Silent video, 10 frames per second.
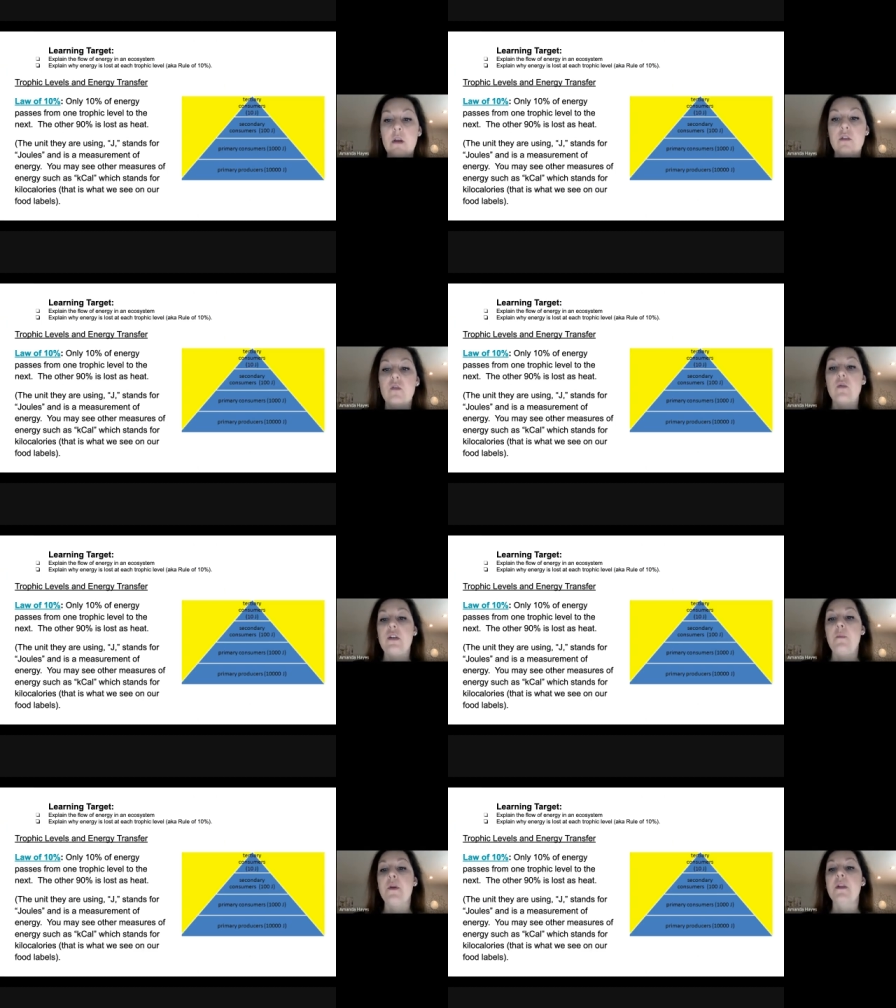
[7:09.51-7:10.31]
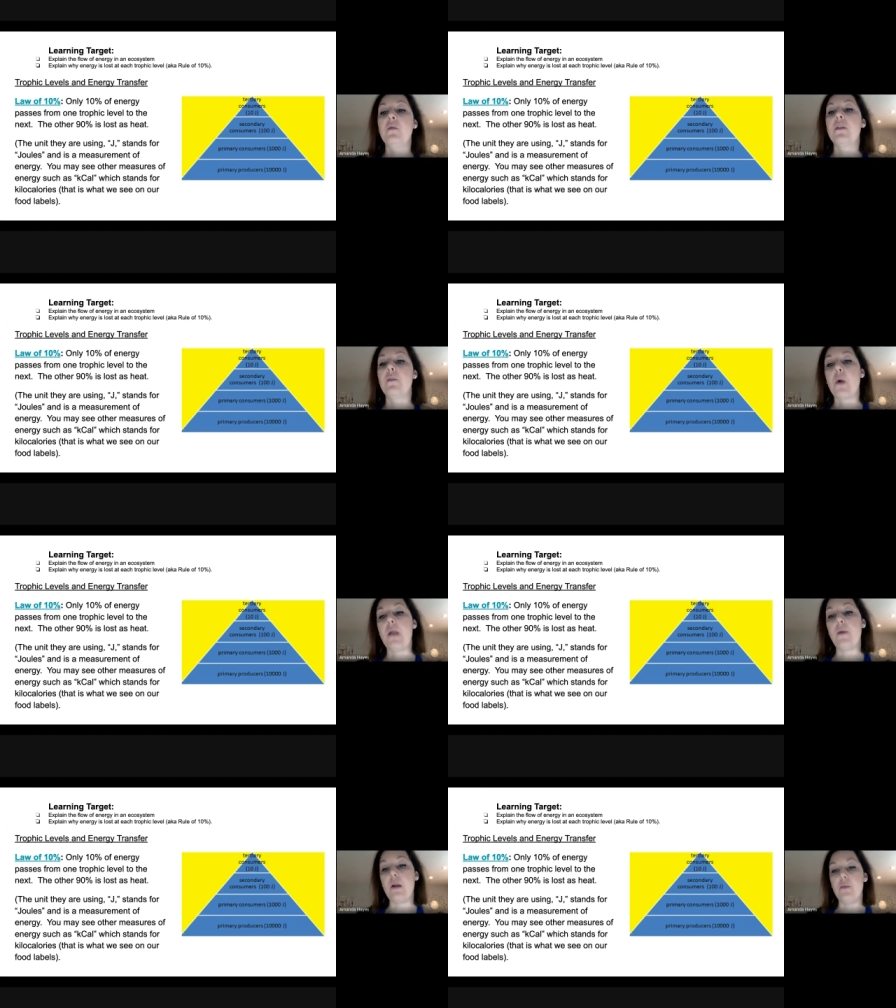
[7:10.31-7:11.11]
So typically with a
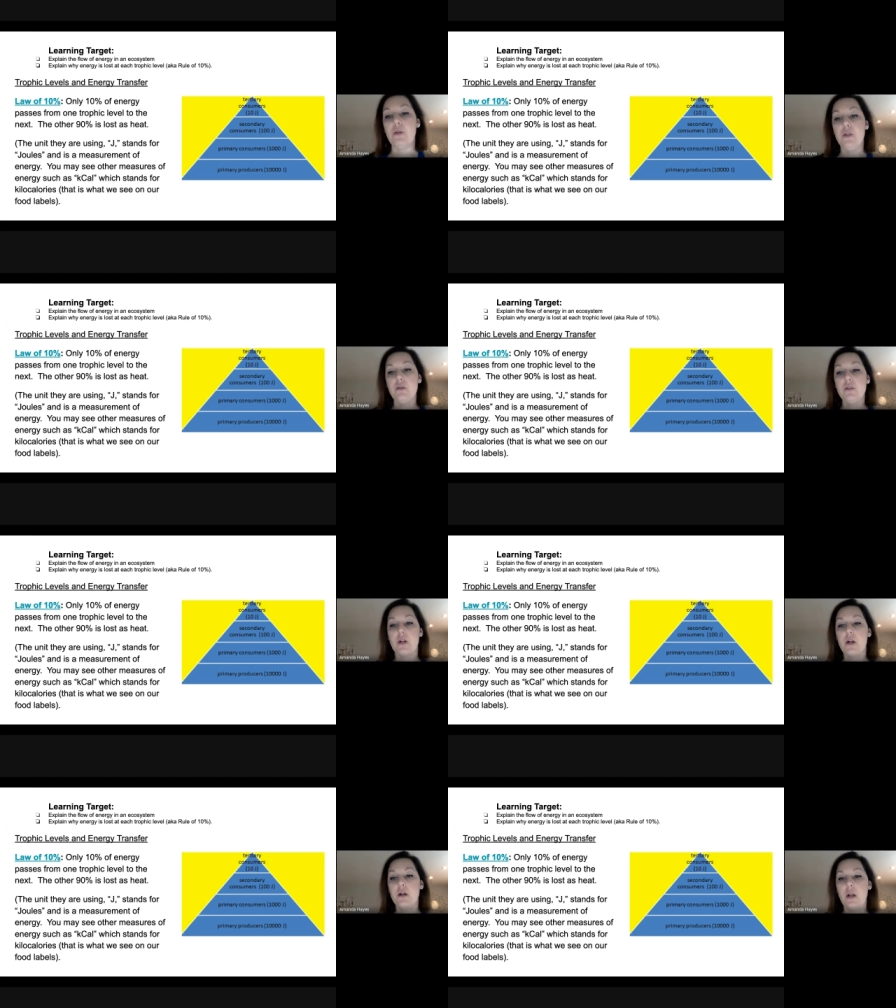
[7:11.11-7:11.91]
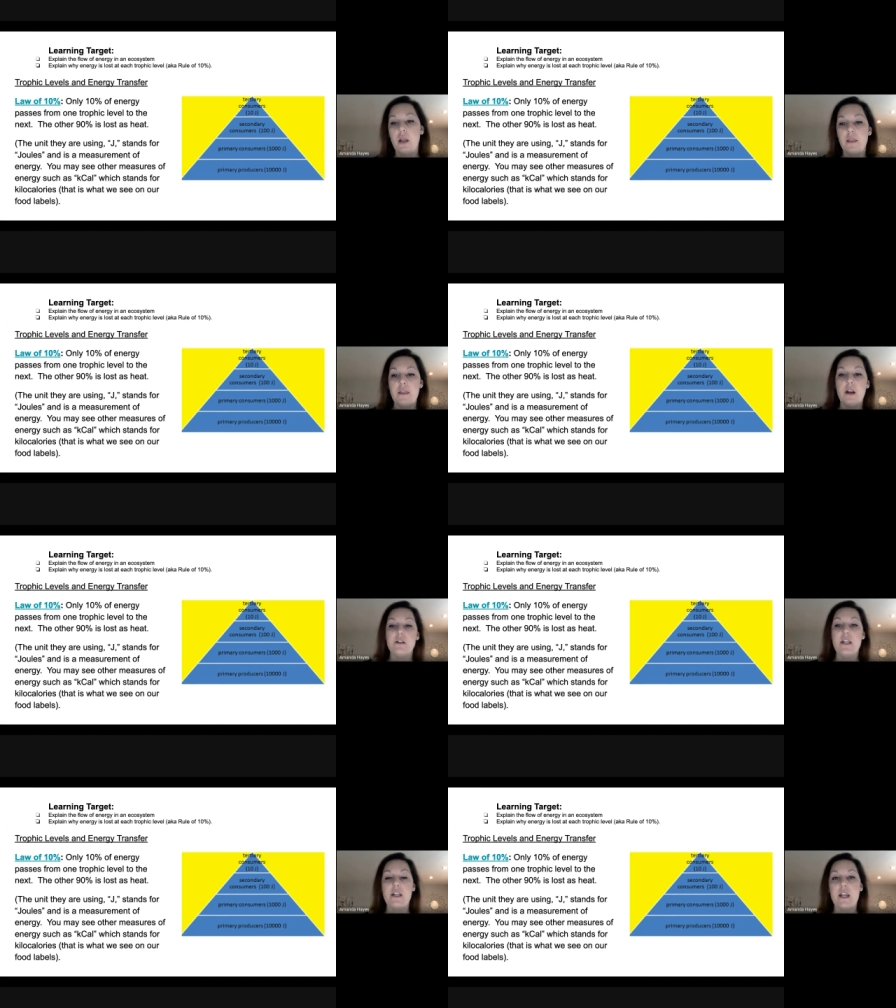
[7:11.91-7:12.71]
primary producer, they're
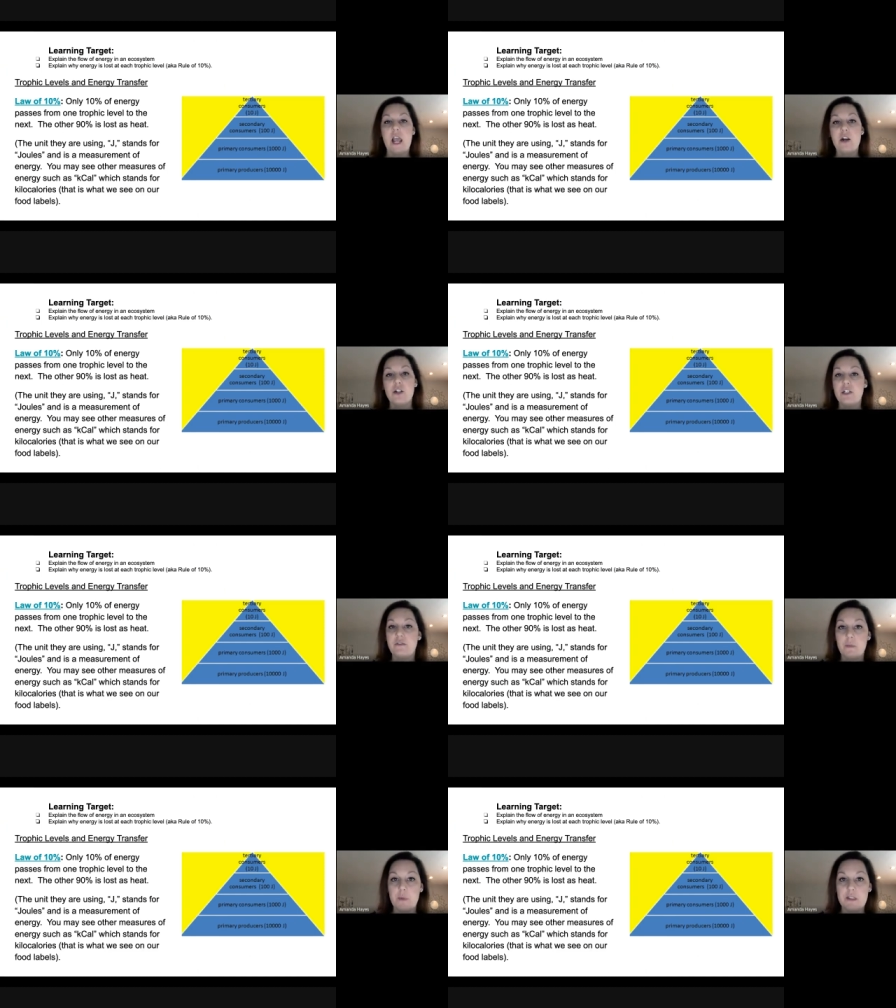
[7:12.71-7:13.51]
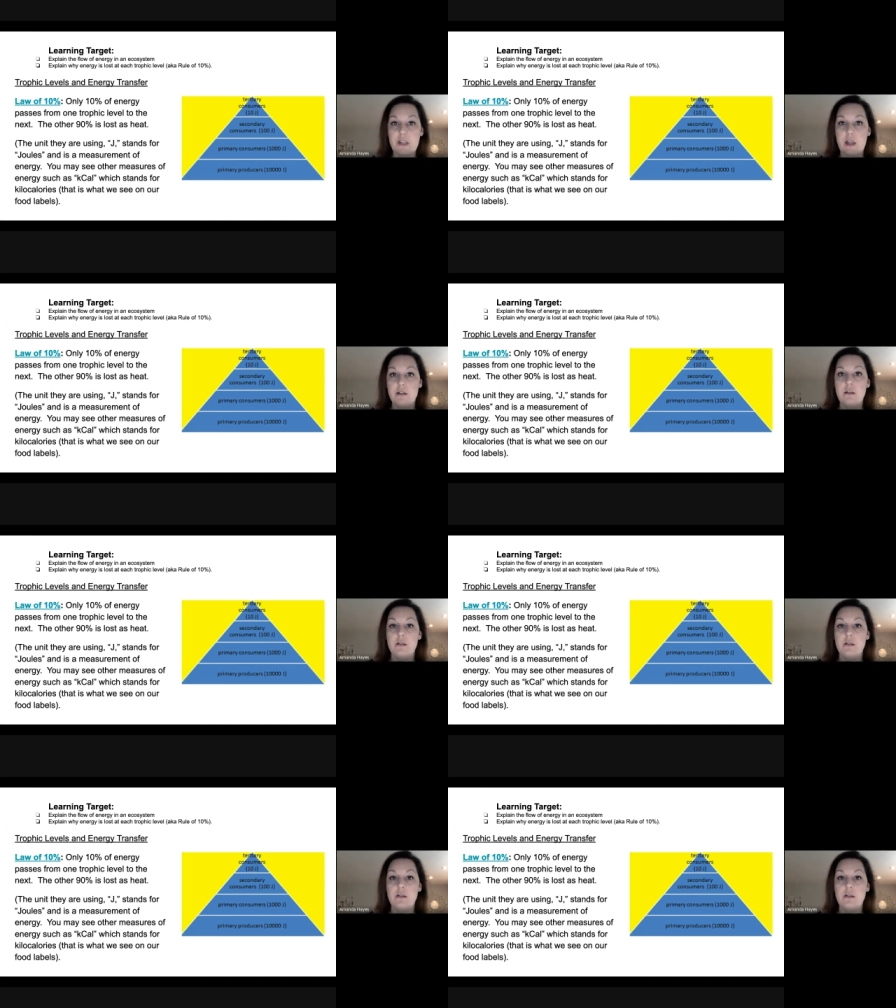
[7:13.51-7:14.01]
taking energy from the sun